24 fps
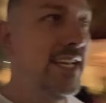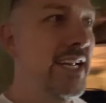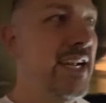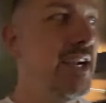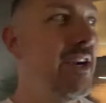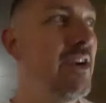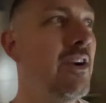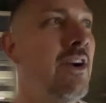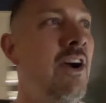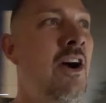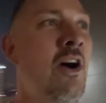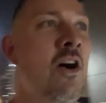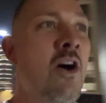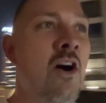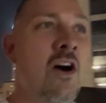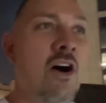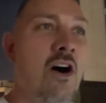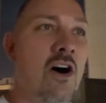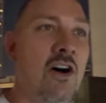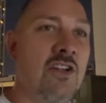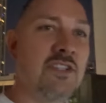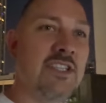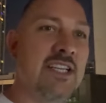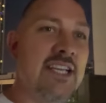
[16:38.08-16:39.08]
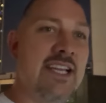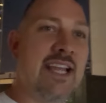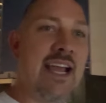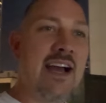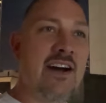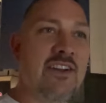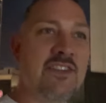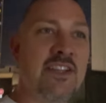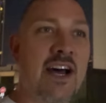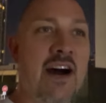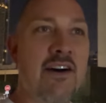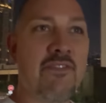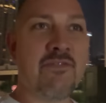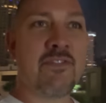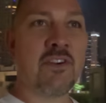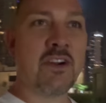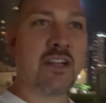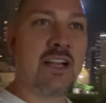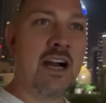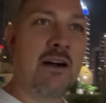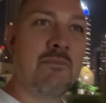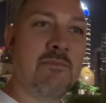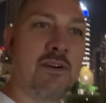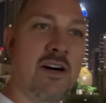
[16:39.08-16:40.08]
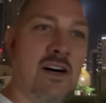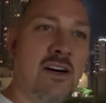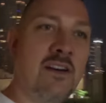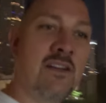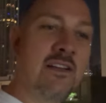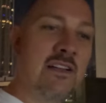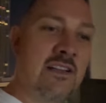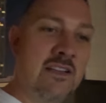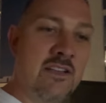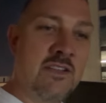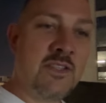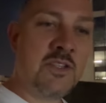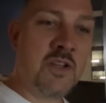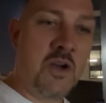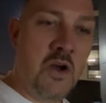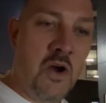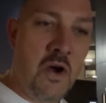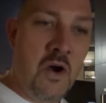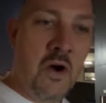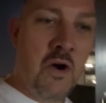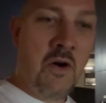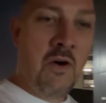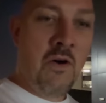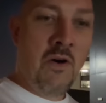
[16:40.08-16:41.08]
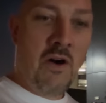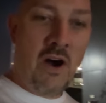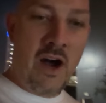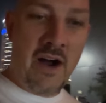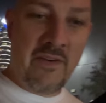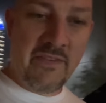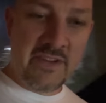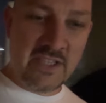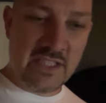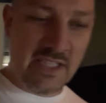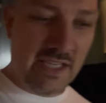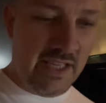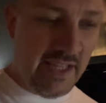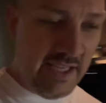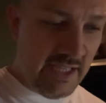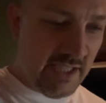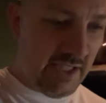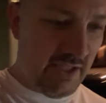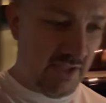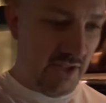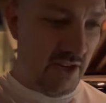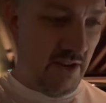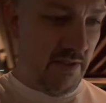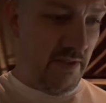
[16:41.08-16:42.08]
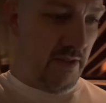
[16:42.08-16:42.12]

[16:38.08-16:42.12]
here, all decaled up for gumball. So obviously this is on